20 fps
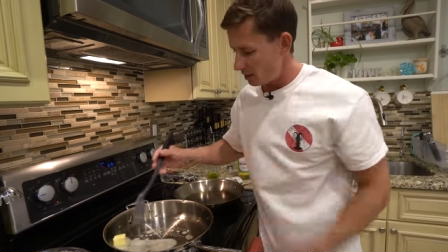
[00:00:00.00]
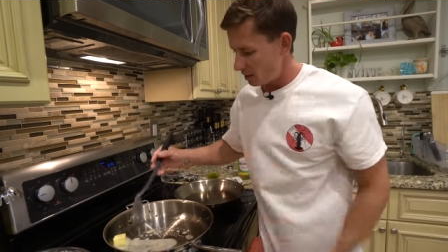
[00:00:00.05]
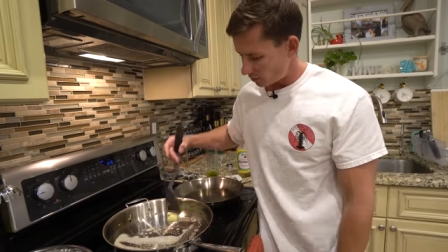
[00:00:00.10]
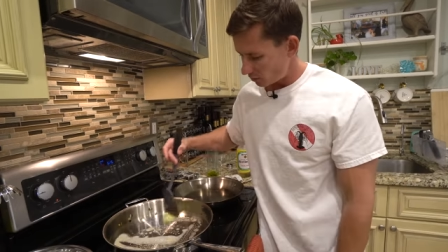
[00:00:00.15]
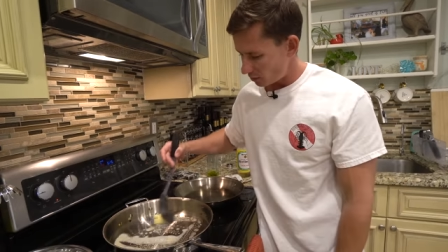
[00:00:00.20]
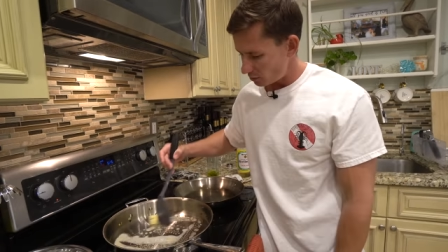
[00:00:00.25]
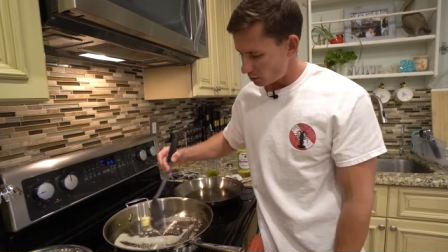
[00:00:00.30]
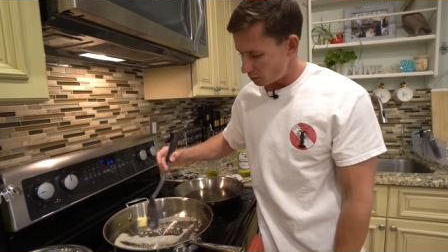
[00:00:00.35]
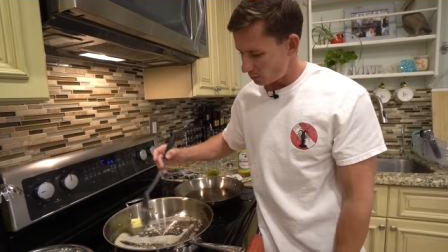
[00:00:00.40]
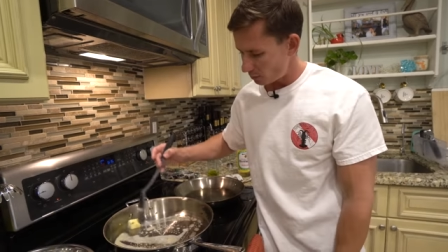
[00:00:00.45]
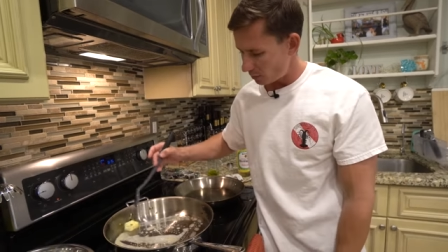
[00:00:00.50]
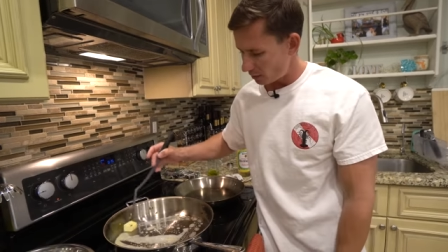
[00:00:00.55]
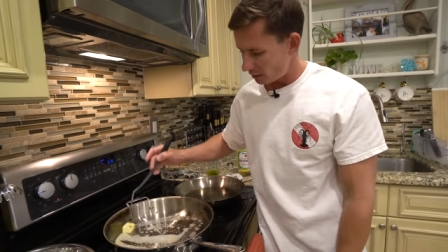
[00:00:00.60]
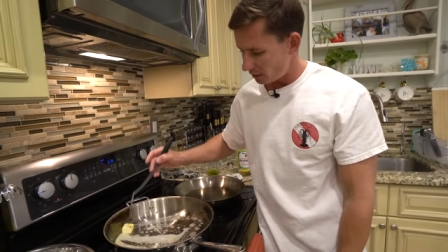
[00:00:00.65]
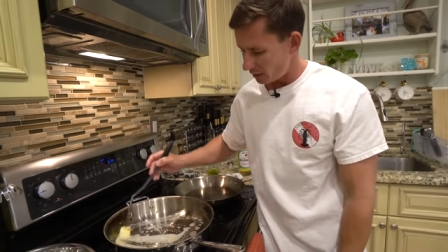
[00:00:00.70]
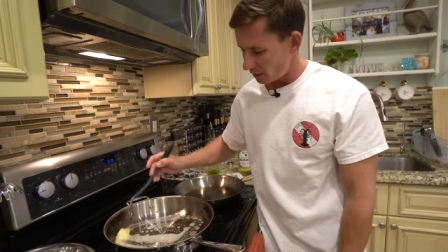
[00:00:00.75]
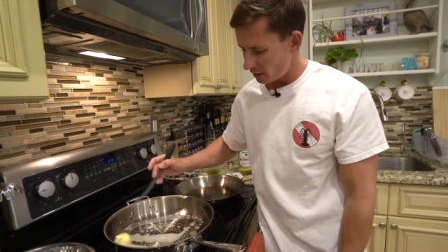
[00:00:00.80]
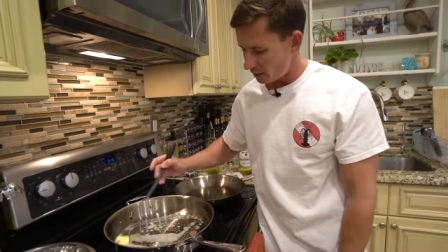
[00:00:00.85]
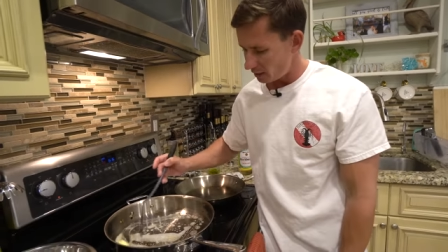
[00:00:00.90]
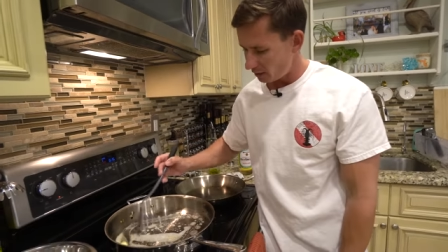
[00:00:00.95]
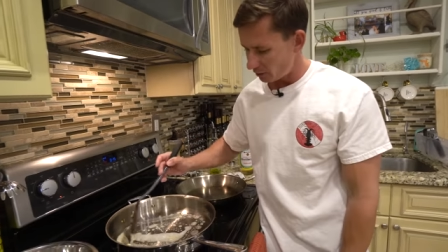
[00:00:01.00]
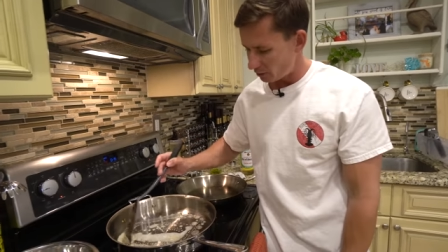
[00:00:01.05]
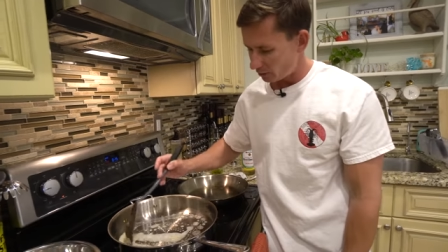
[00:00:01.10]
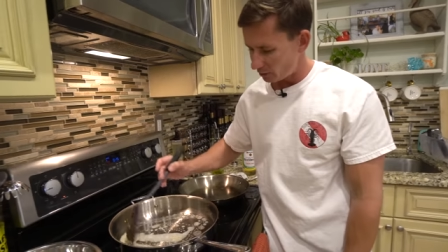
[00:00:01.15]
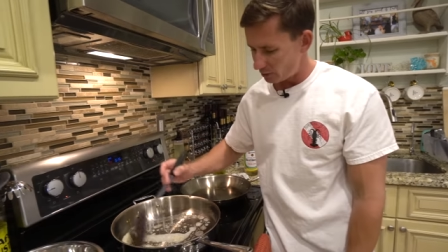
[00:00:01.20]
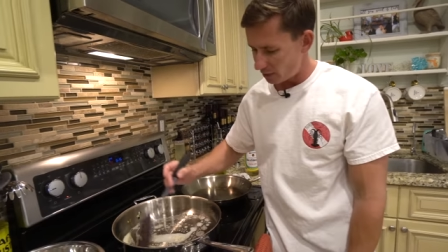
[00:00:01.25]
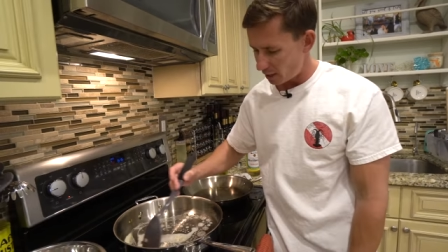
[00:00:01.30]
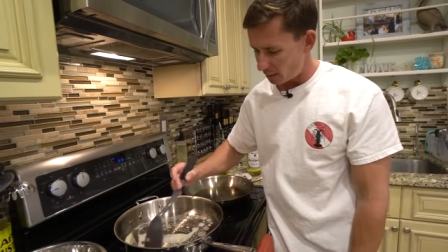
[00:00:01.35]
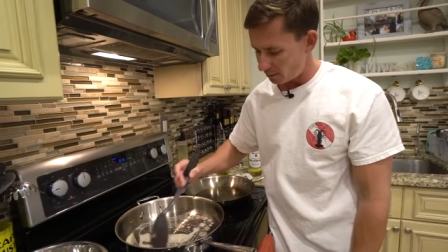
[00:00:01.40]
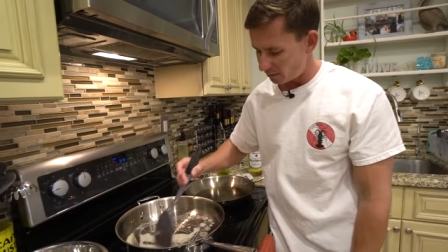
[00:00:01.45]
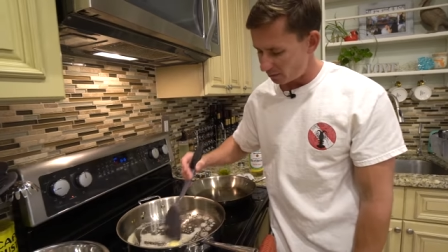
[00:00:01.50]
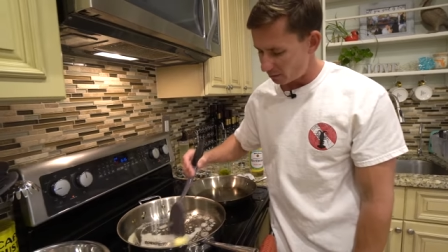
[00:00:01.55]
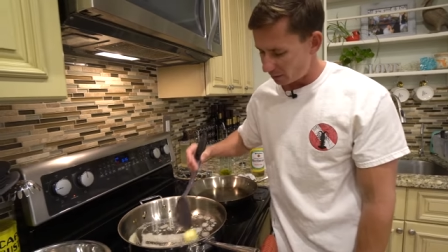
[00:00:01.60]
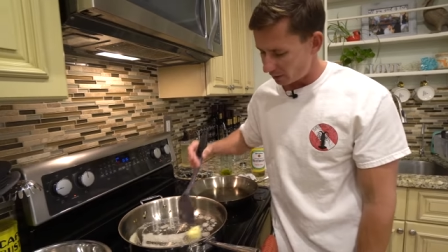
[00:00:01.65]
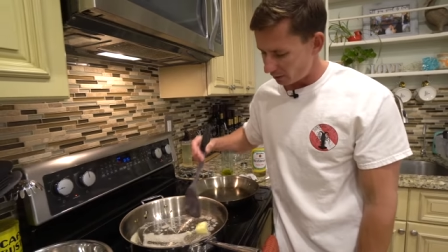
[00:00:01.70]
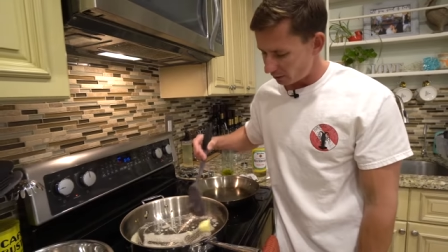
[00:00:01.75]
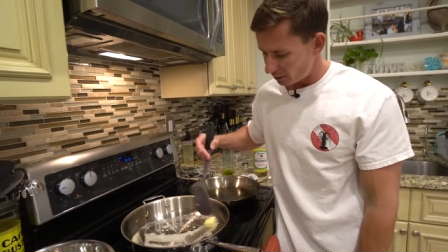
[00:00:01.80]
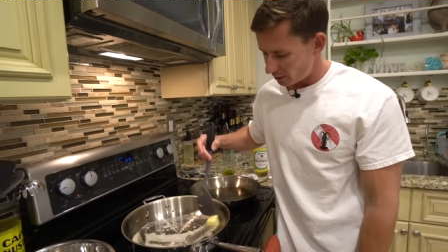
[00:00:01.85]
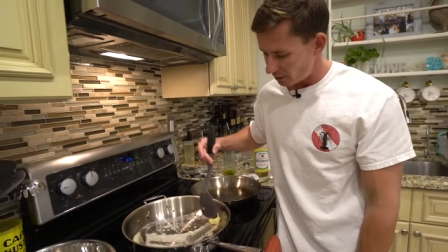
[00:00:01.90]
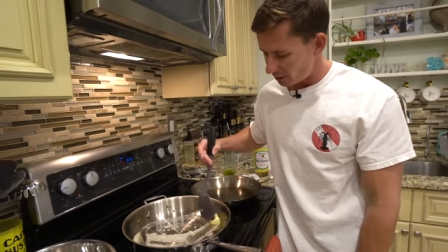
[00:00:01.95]
So I just put a little knob of
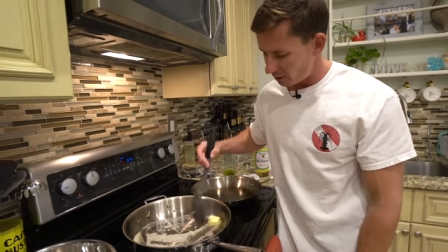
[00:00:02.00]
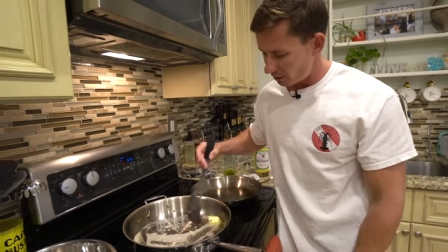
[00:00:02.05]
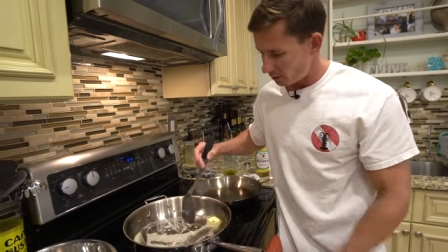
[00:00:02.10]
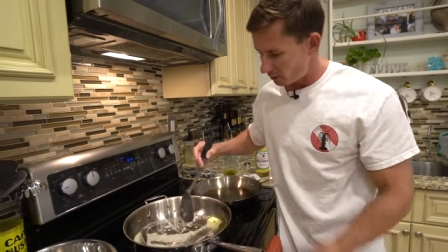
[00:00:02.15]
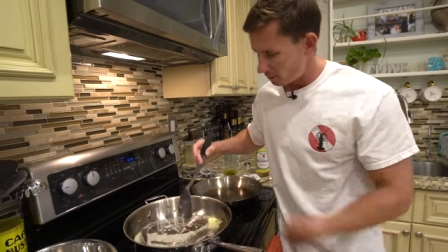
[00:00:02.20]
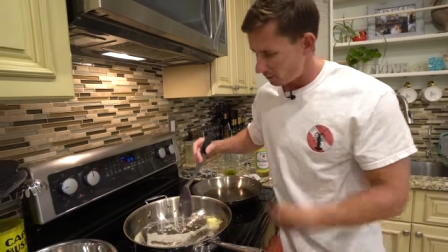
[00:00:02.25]
butter in here,